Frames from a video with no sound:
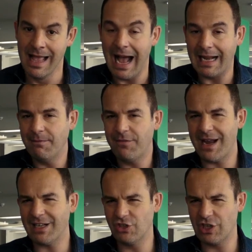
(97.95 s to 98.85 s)
And in
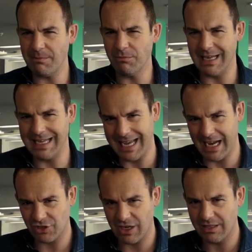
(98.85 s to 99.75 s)
fact, generally,
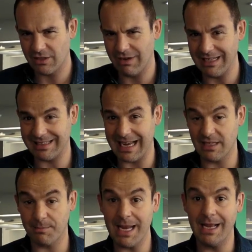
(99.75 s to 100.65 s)
cash ISA rates tend to be